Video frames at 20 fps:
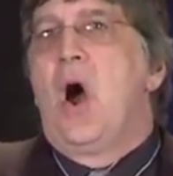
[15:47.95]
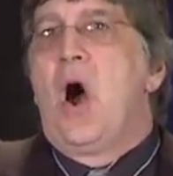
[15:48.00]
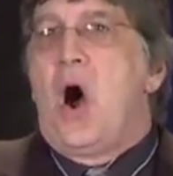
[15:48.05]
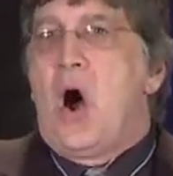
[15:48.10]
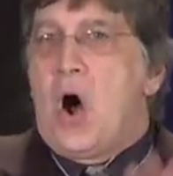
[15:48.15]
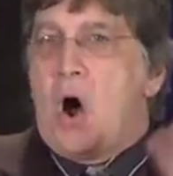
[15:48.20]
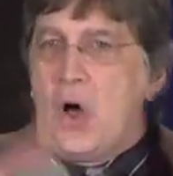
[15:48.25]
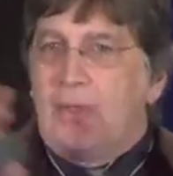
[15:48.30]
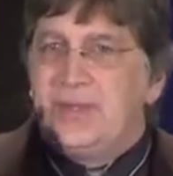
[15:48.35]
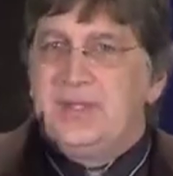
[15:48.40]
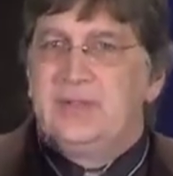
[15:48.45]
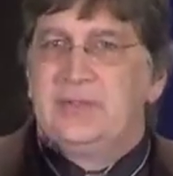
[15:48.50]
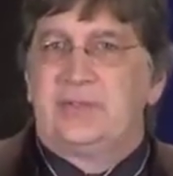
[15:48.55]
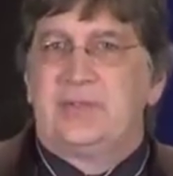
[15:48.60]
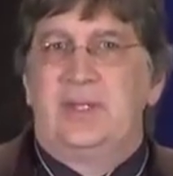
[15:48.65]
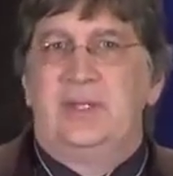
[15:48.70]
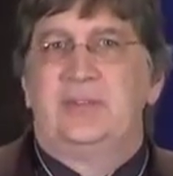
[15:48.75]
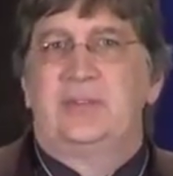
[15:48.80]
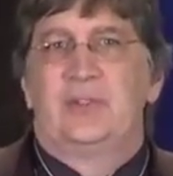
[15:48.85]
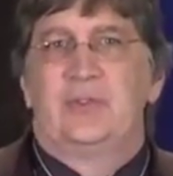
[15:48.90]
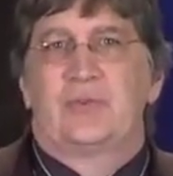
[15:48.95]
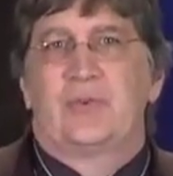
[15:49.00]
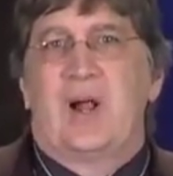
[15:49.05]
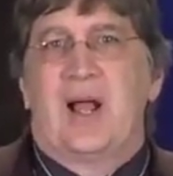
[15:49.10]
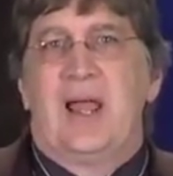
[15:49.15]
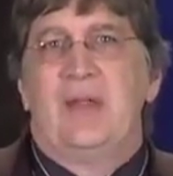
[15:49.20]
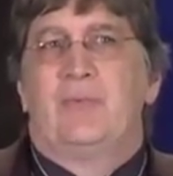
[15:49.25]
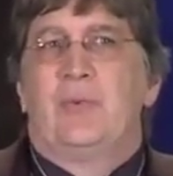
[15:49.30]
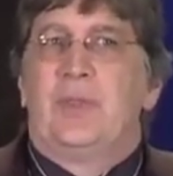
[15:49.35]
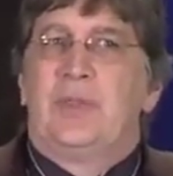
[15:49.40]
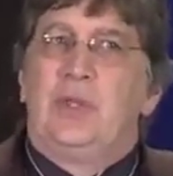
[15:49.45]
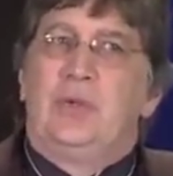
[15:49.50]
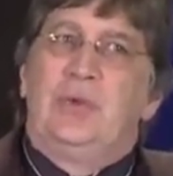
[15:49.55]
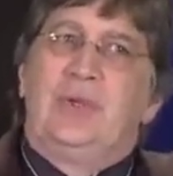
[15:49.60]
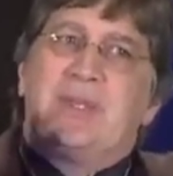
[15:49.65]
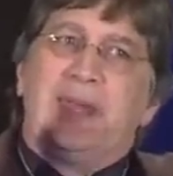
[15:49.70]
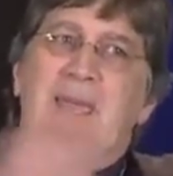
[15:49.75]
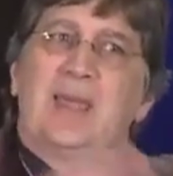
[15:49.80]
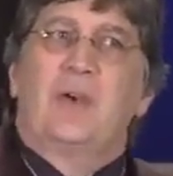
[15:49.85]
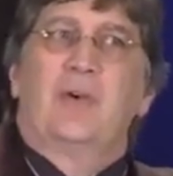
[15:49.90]
All these things that drive whether you
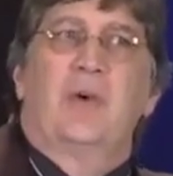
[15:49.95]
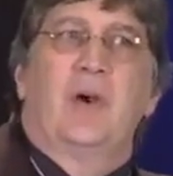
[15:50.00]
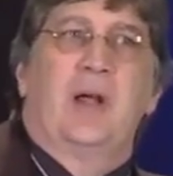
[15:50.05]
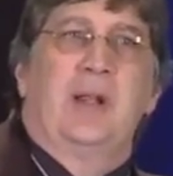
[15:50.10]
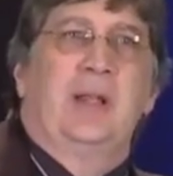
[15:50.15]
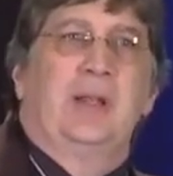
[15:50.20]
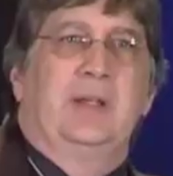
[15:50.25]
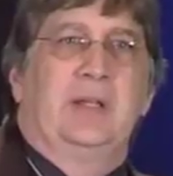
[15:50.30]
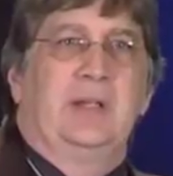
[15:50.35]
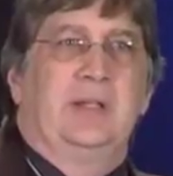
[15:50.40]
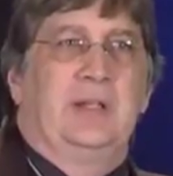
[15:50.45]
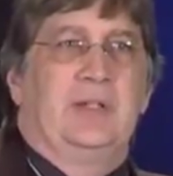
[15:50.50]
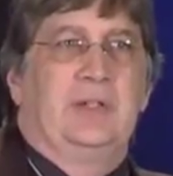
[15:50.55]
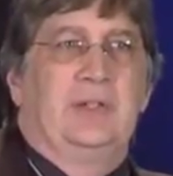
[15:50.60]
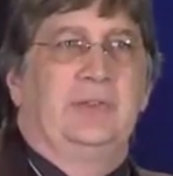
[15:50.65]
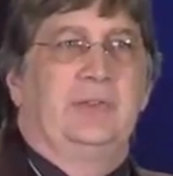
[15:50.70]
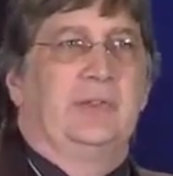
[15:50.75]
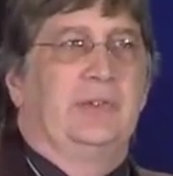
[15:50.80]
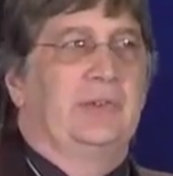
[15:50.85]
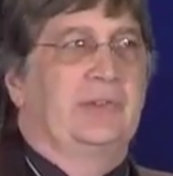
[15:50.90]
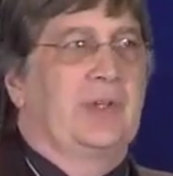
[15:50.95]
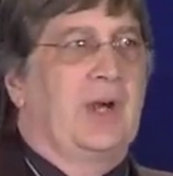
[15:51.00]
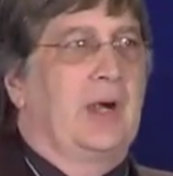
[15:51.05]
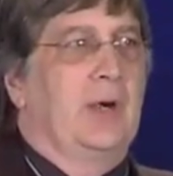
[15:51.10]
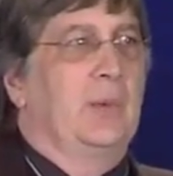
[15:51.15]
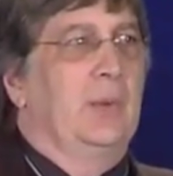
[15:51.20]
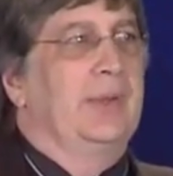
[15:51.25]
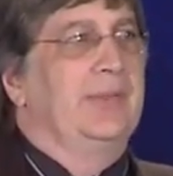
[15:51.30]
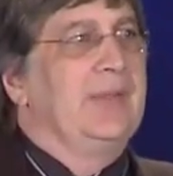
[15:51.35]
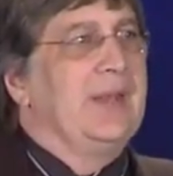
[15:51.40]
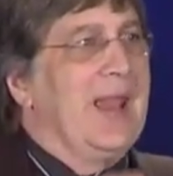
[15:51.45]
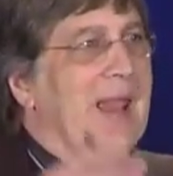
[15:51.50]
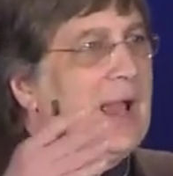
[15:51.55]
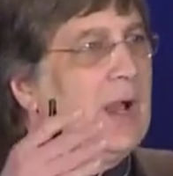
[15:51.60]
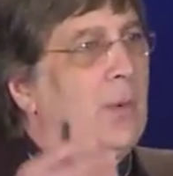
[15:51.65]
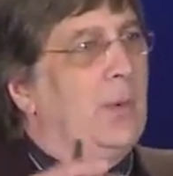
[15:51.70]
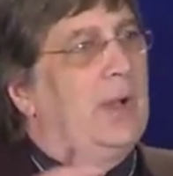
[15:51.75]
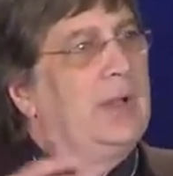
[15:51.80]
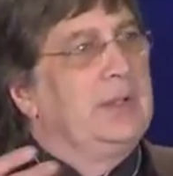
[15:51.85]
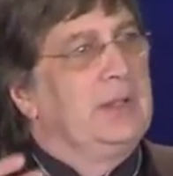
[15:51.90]
get chronic conditions to start with and
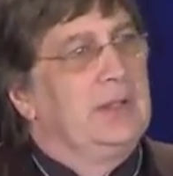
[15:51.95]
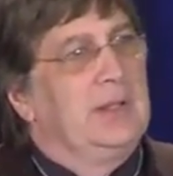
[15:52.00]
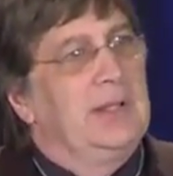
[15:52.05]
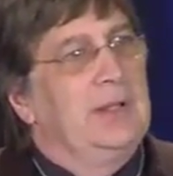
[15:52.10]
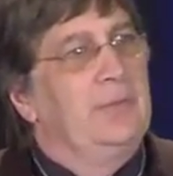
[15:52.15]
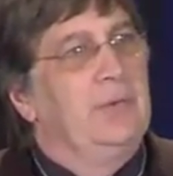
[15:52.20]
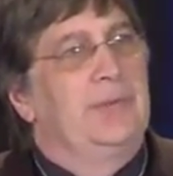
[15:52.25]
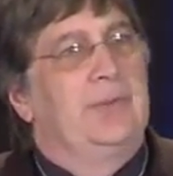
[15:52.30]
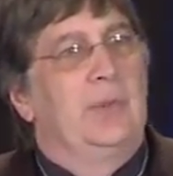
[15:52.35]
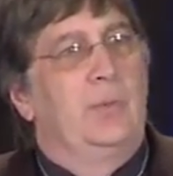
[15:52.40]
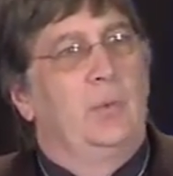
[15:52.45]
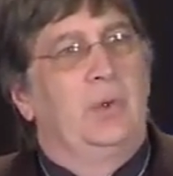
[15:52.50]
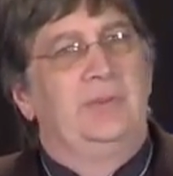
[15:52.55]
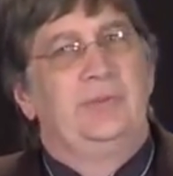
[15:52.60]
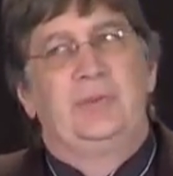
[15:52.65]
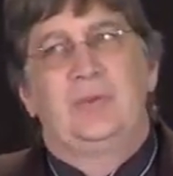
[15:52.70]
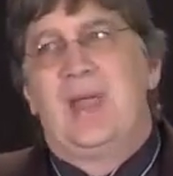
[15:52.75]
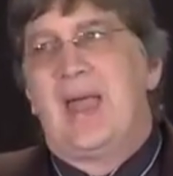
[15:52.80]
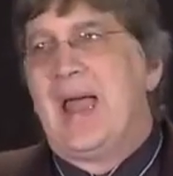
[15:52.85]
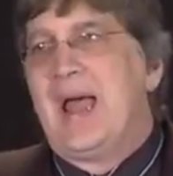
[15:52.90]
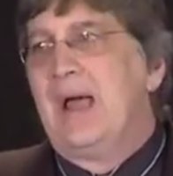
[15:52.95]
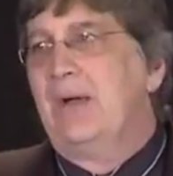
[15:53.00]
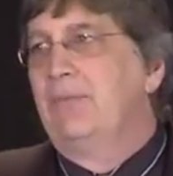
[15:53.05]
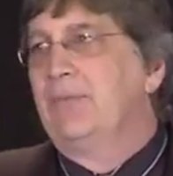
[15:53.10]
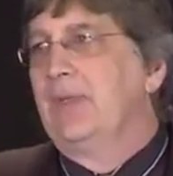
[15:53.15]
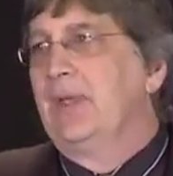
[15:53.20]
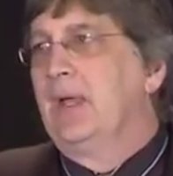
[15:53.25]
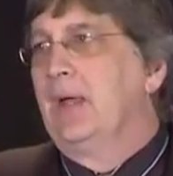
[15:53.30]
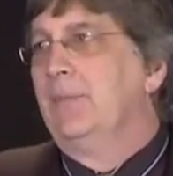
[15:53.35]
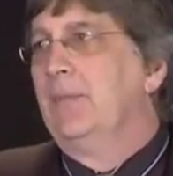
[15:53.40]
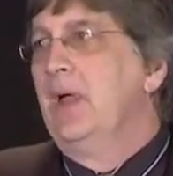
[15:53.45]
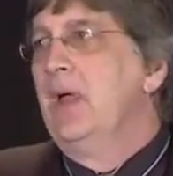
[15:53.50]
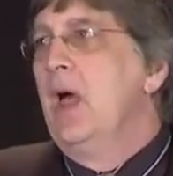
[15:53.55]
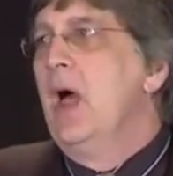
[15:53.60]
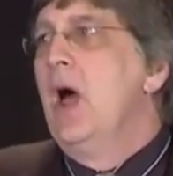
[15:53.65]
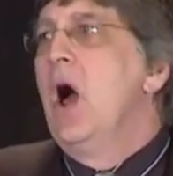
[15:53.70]
how well you live with them once you have them,